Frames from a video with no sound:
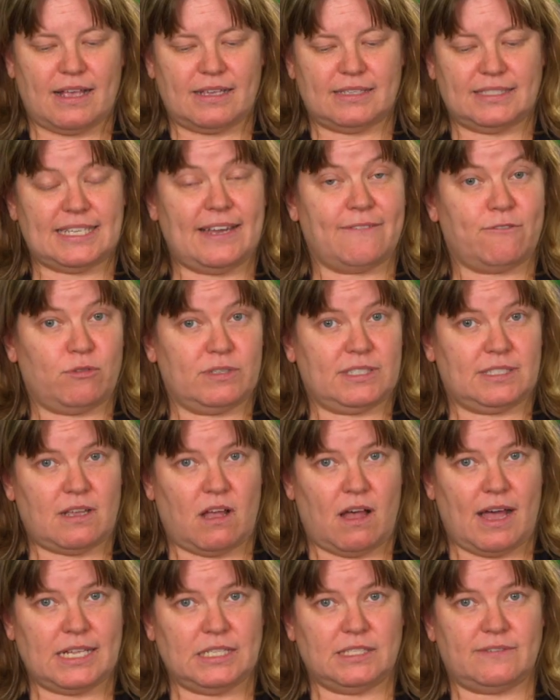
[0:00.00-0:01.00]
several
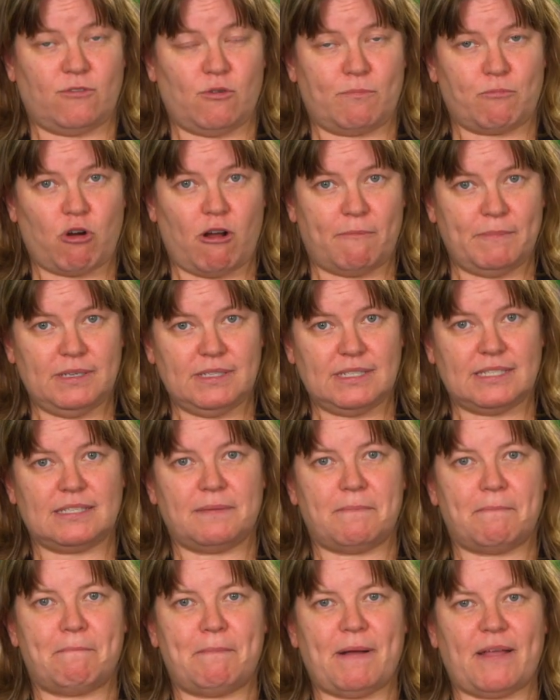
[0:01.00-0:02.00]
signs for
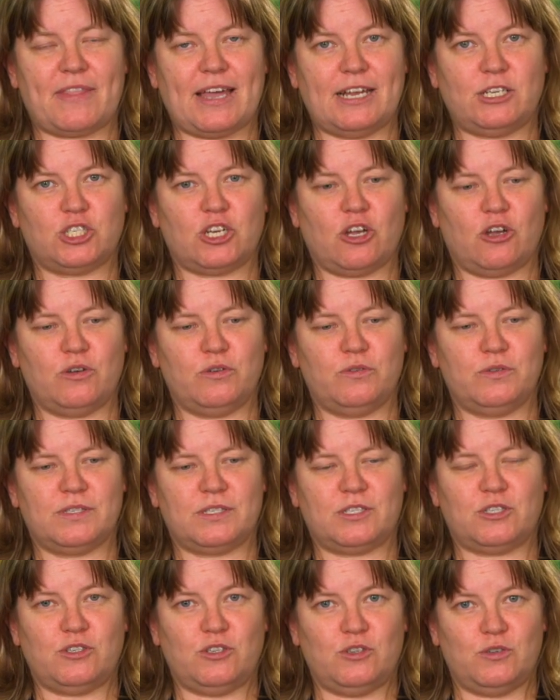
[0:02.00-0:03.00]
promise, but they
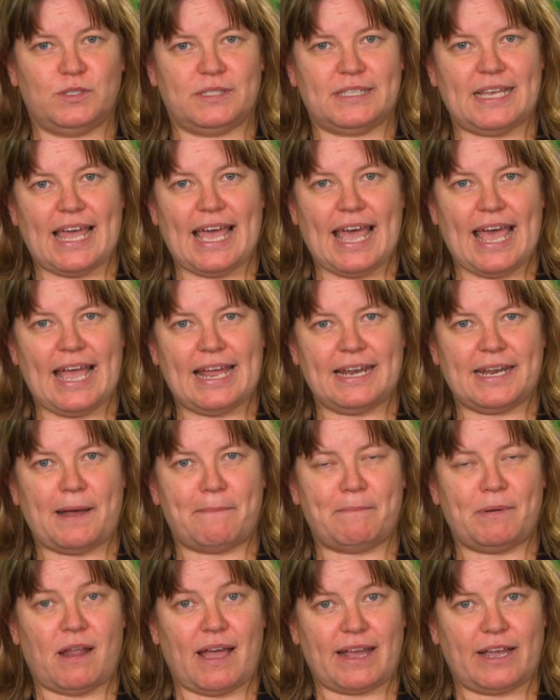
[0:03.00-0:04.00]
chose to use their hand
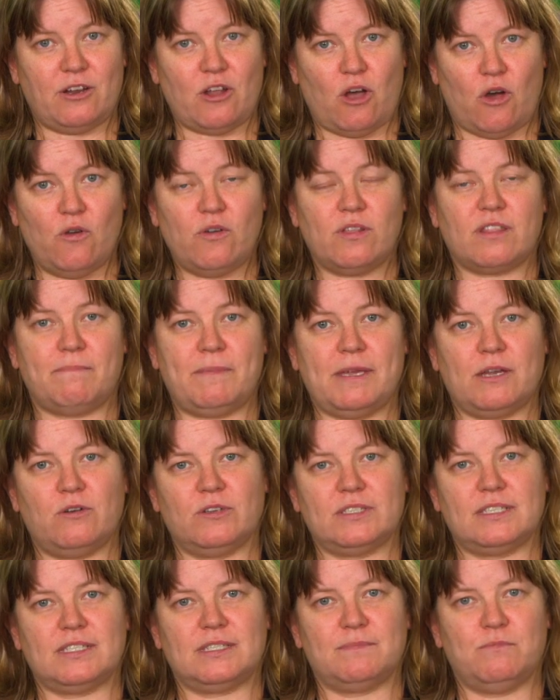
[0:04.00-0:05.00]
up like an oath
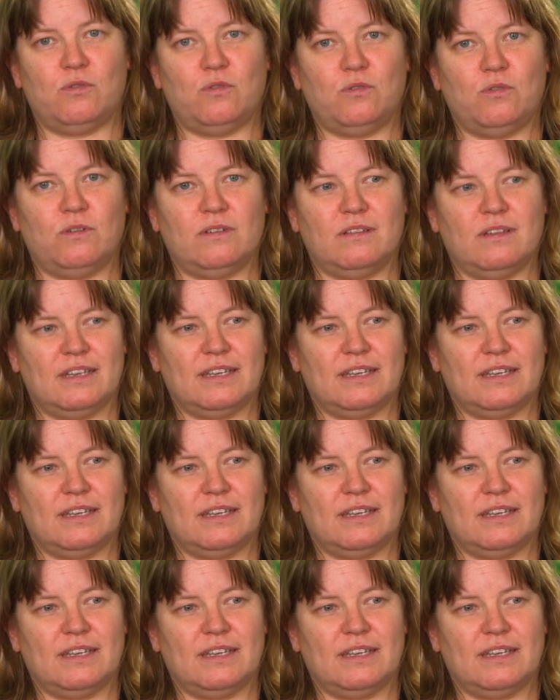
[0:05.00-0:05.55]
because it's more